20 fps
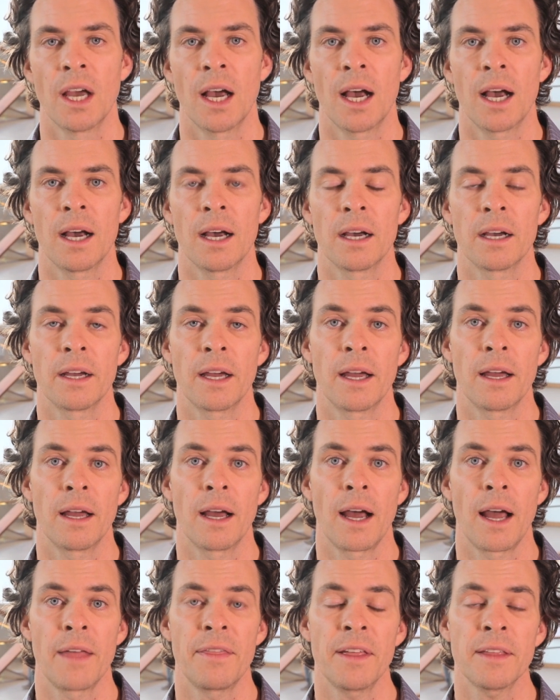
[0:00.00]

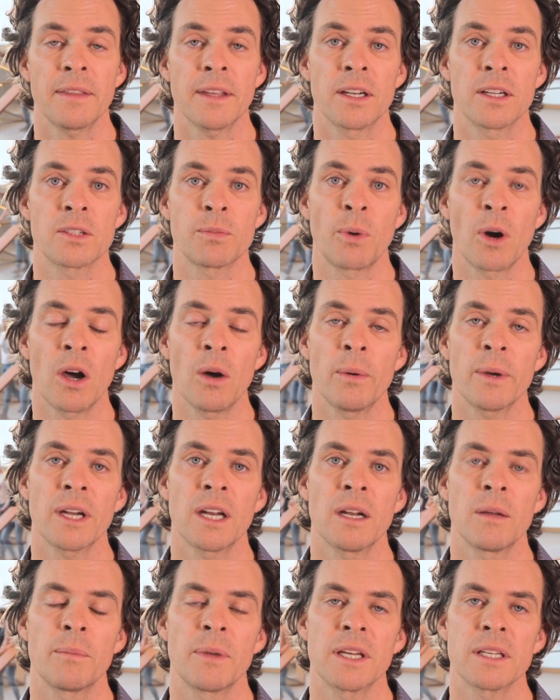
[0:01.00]
I think that it's probably
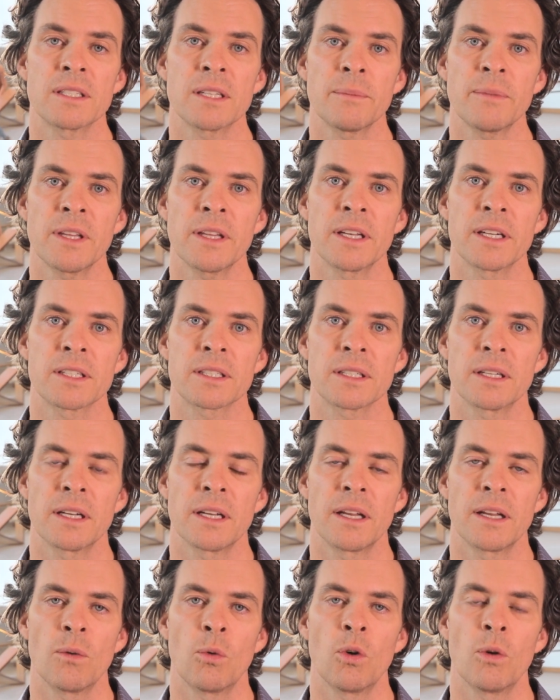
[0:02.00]
going to be something
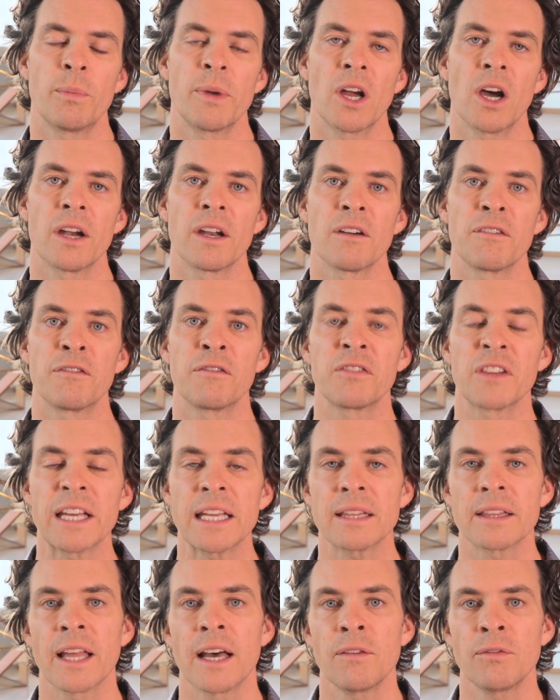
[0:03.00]
that will be on a
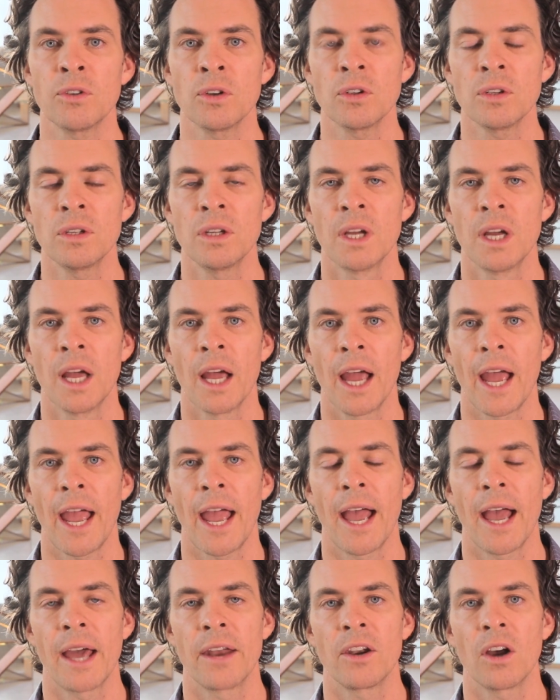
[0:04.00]
fleet level
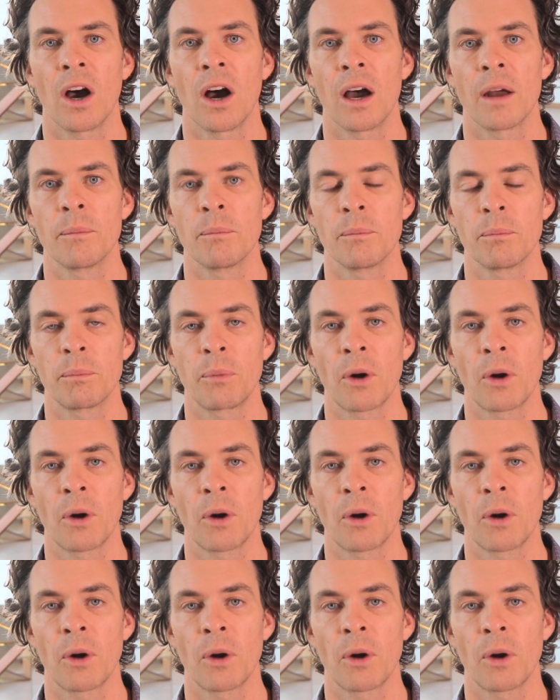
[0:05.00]
and on